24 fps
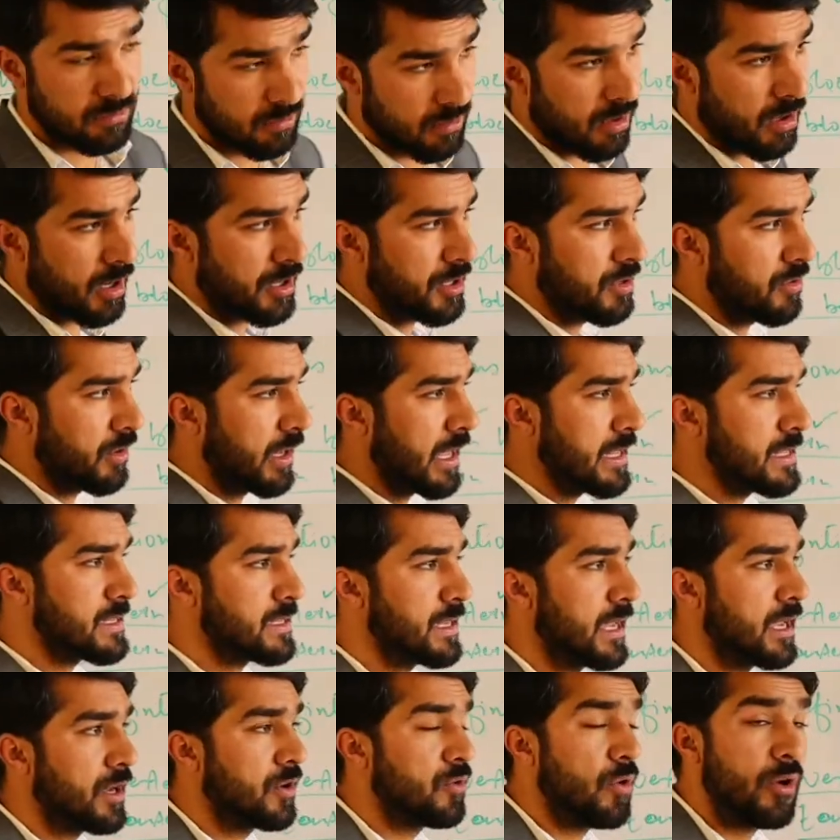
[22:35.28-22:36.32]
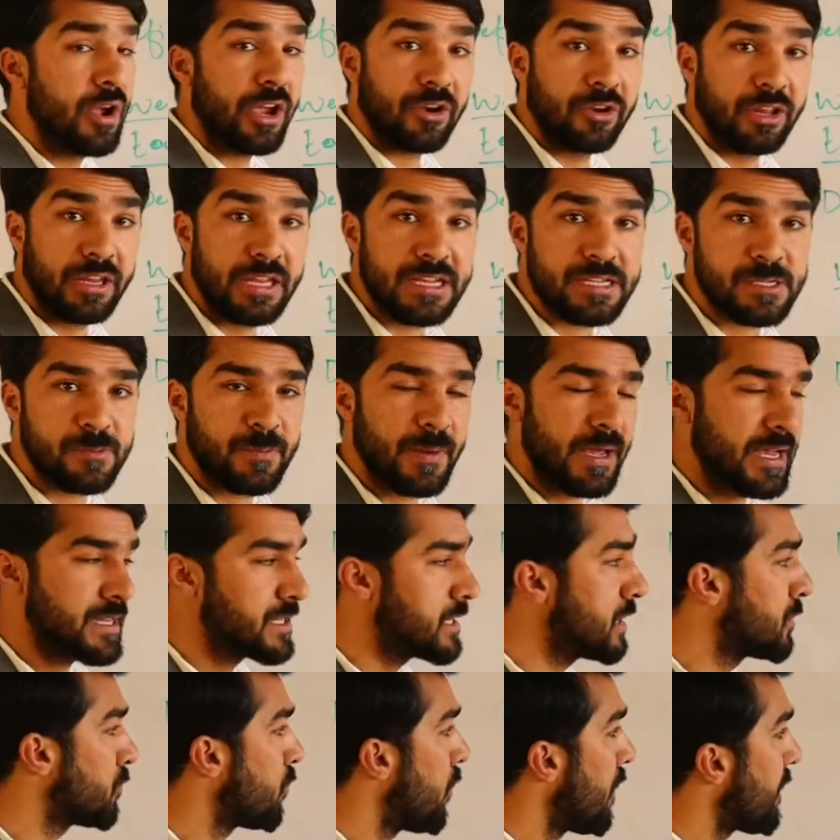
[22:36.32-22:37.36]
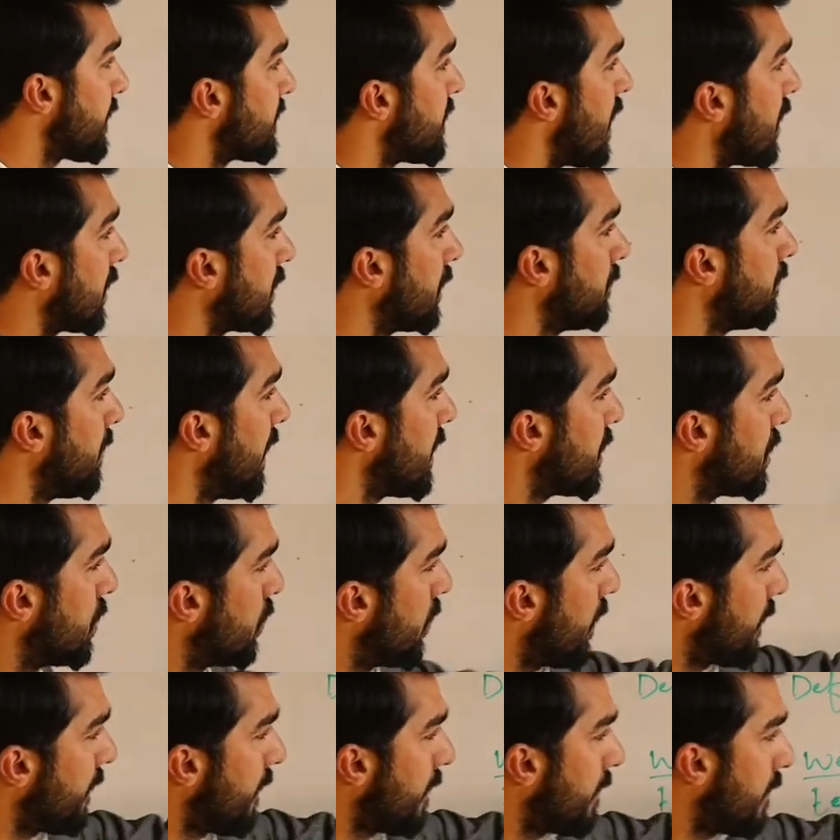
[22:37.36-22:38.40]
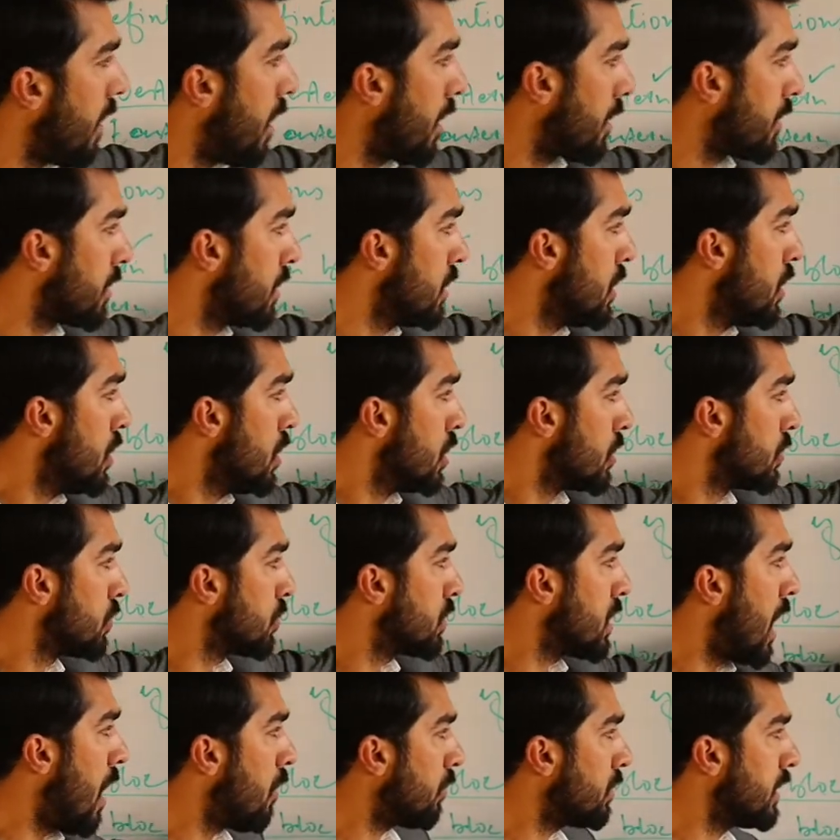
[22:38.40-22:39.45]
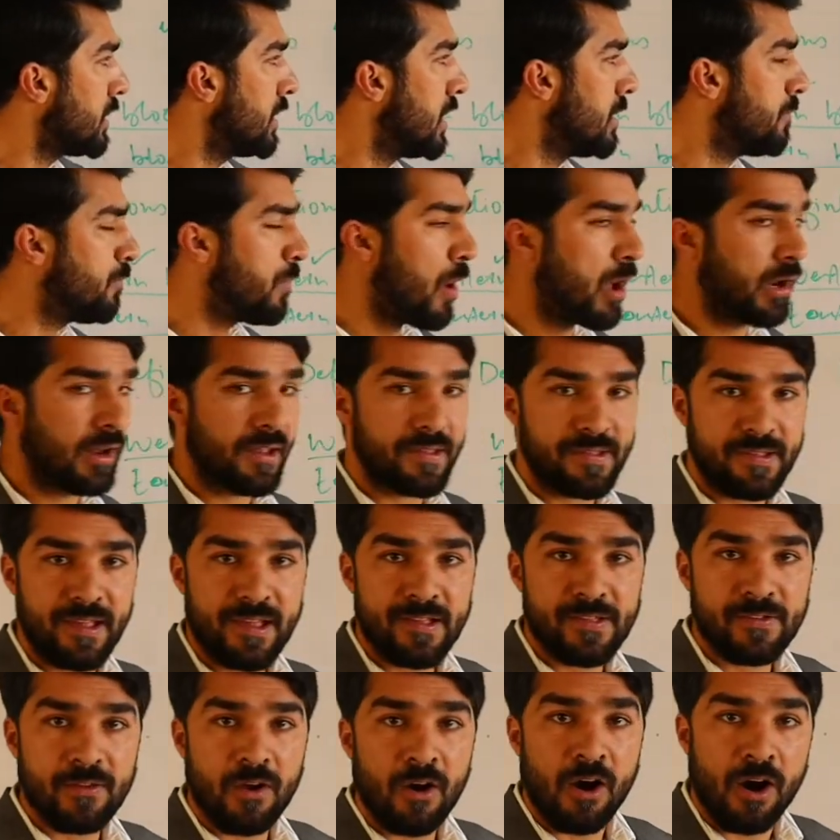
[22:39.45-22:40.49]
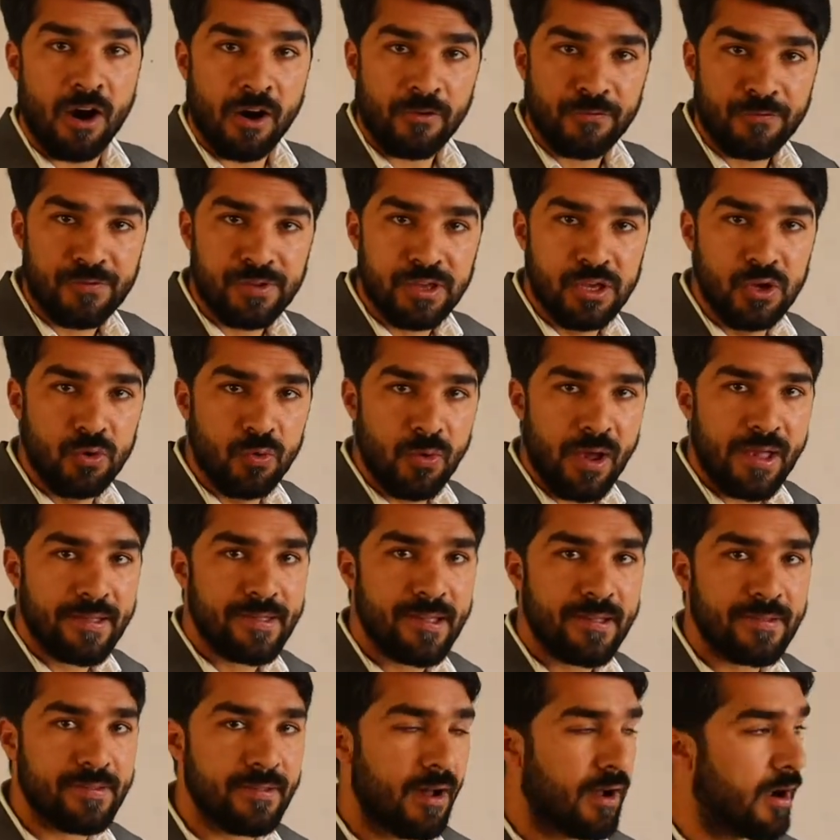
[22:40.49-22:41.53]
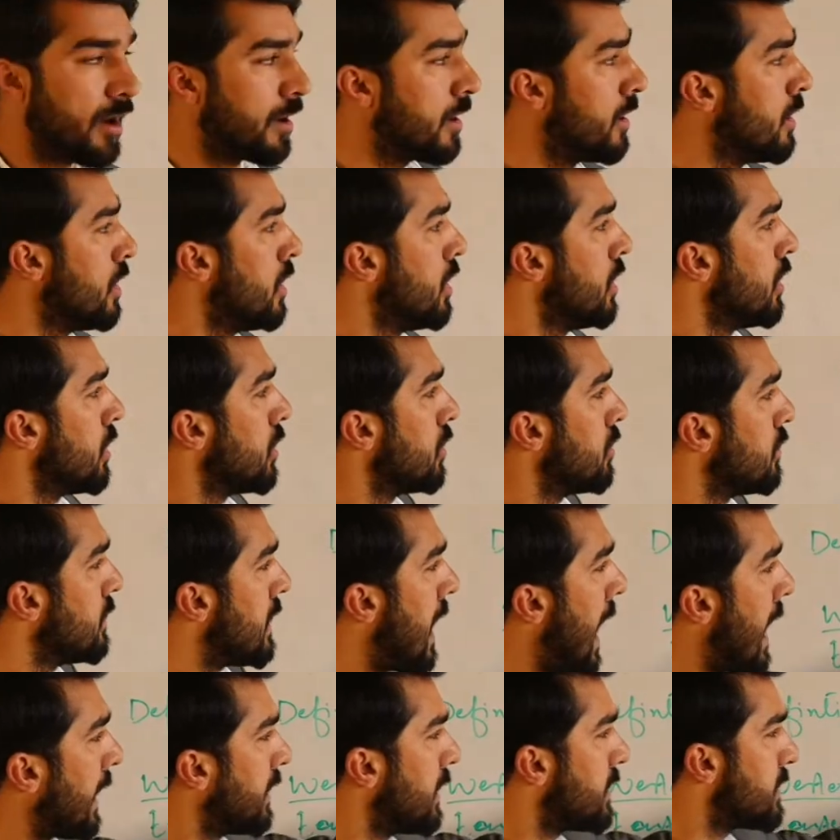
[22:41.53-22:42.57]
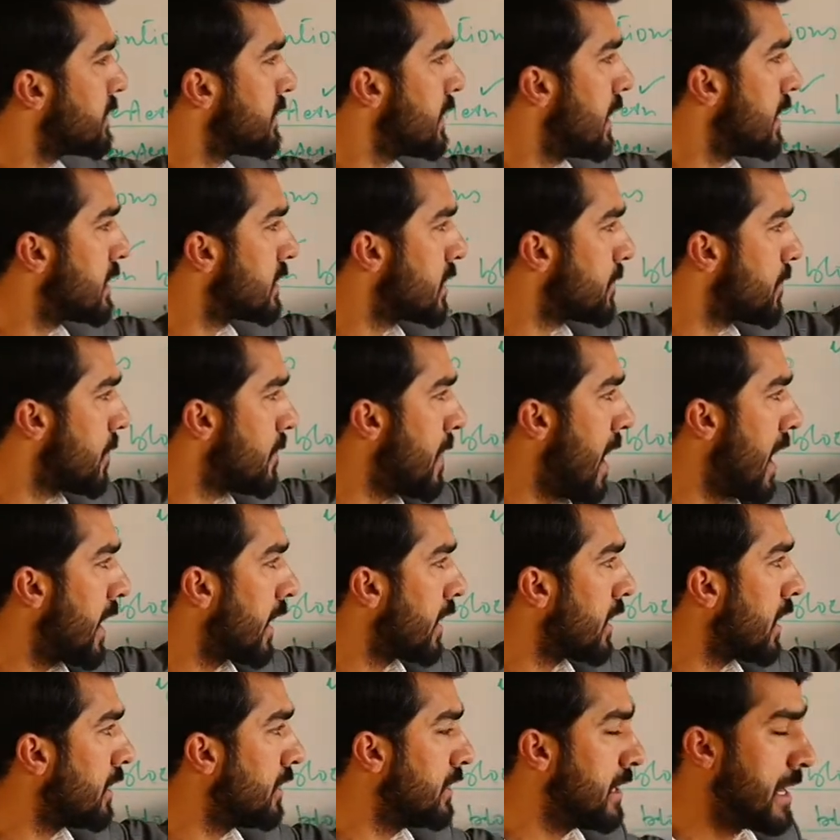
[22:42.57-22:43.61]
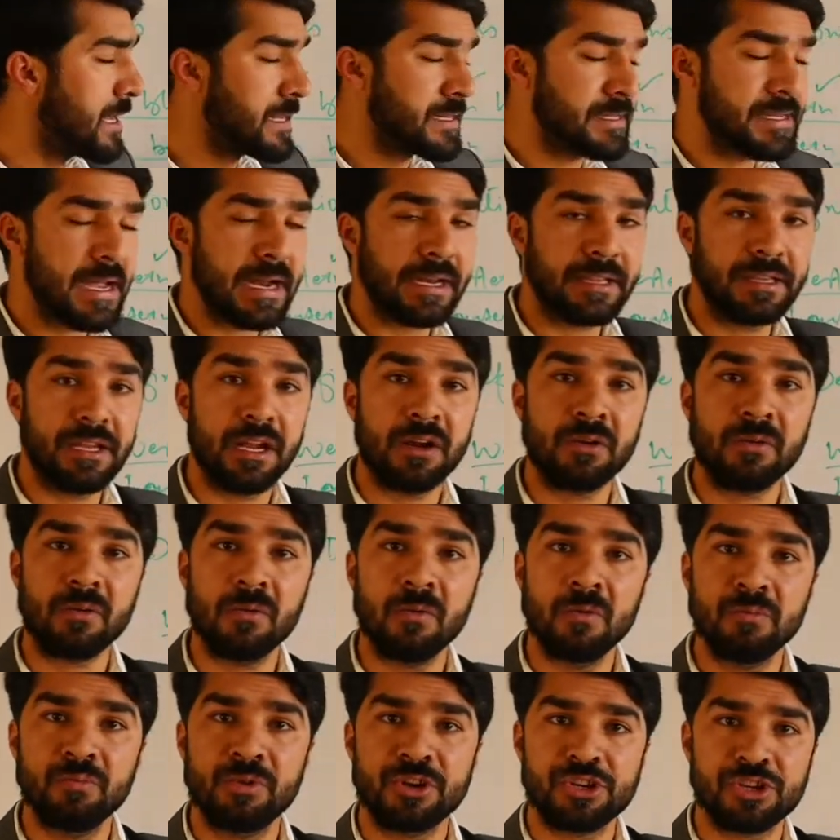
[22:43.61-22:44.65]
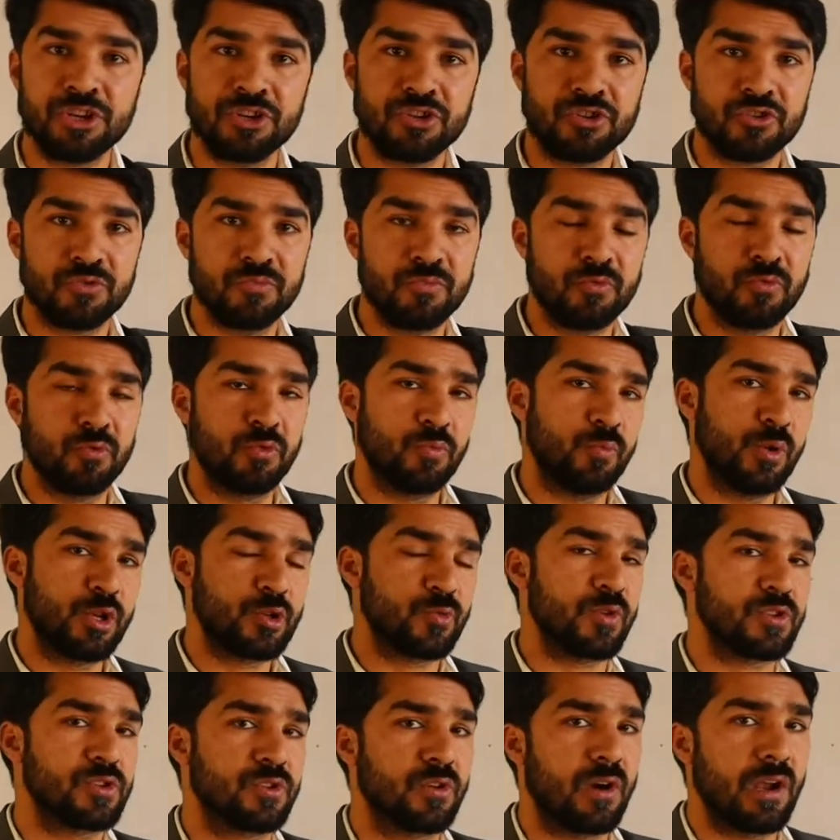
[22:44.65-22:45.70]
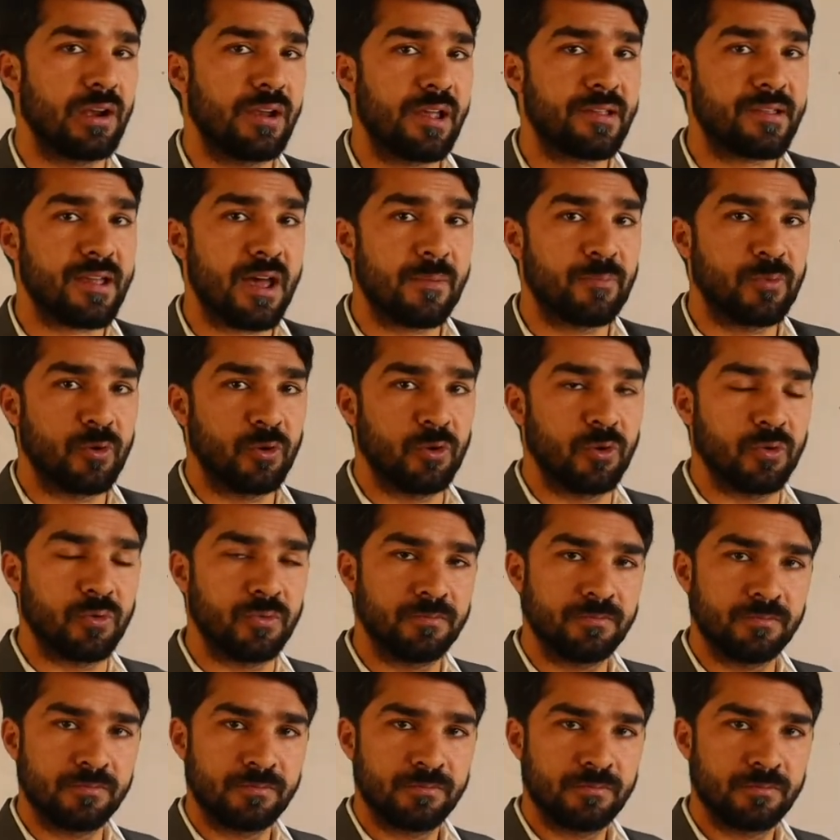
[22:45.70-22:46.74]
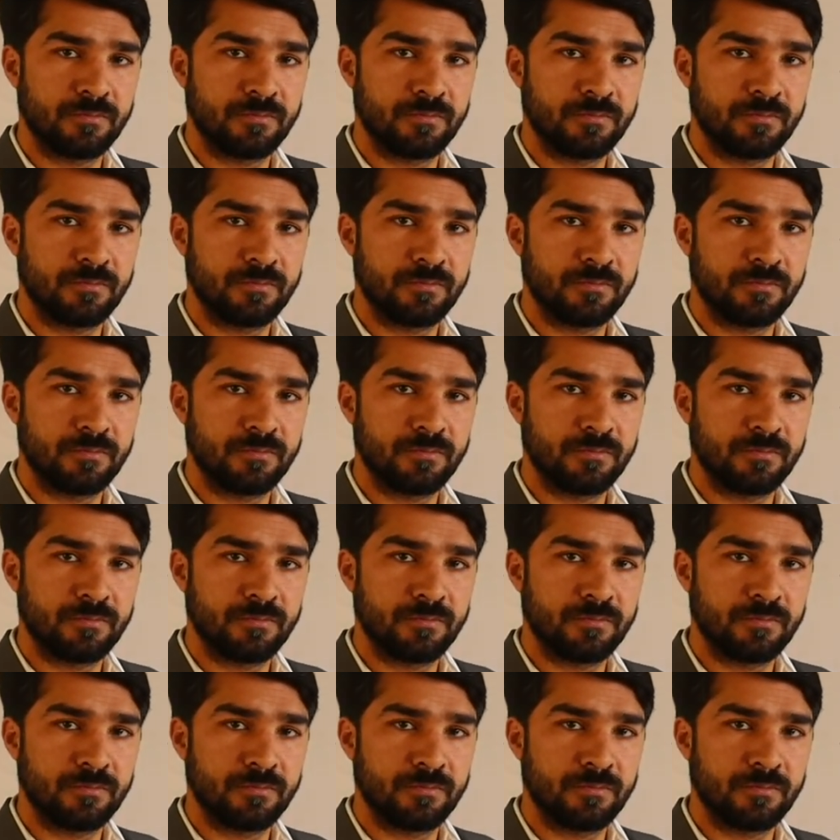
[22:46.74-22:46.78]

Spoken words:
or you can say going into the space, it was started by USSR. To counter the policies of USSR, United States of America, they sent their own mission to moon, which was called as Apollo.